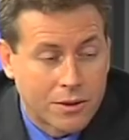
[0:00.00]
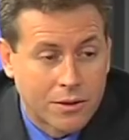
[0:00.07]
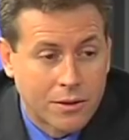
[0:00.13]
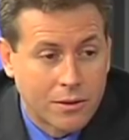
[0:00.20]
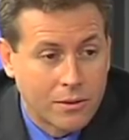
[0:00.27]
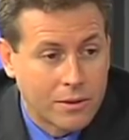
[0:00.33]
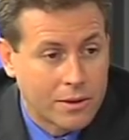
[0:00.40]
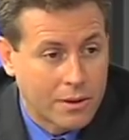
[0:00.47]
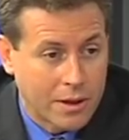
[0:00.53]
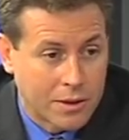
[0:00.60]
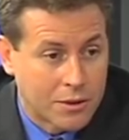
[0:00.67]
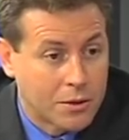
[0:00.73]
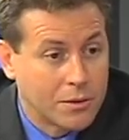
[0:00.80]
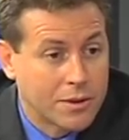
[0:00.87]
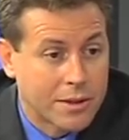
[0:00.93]
soon as
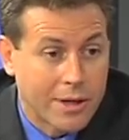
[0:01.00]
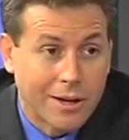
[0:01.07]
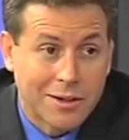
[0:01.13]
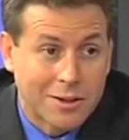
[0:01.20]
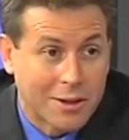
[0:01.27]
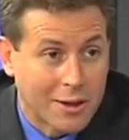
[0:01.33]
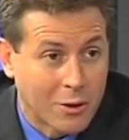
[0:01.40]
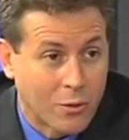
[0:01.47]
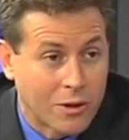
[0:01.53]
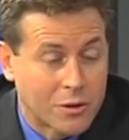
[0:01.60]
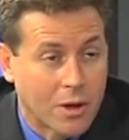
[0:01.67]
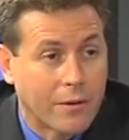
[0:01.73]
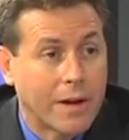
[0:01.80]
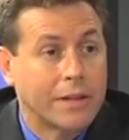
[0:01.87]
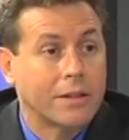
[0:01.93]
the anesthetic
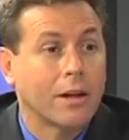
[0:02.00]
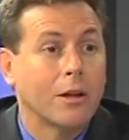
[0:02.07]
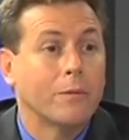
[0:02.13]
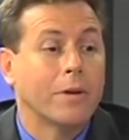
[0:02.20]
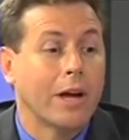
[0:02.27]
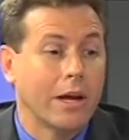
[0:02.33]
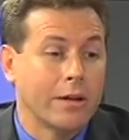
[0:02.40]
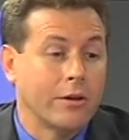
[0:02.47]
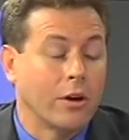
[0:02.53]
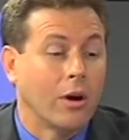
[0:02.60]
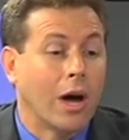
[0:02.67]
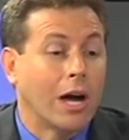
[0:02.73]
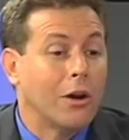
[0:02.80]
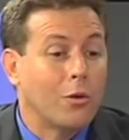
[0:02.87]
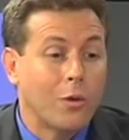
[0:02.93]
wears off. I tell them,
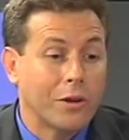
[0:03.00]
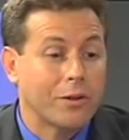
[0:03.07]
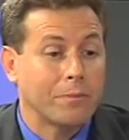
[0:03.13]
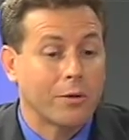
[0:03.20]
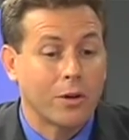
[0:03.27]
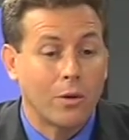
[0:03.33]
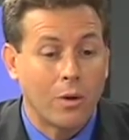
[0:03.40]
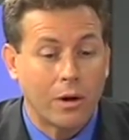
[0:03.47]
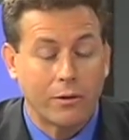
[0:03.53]
I don't want them to go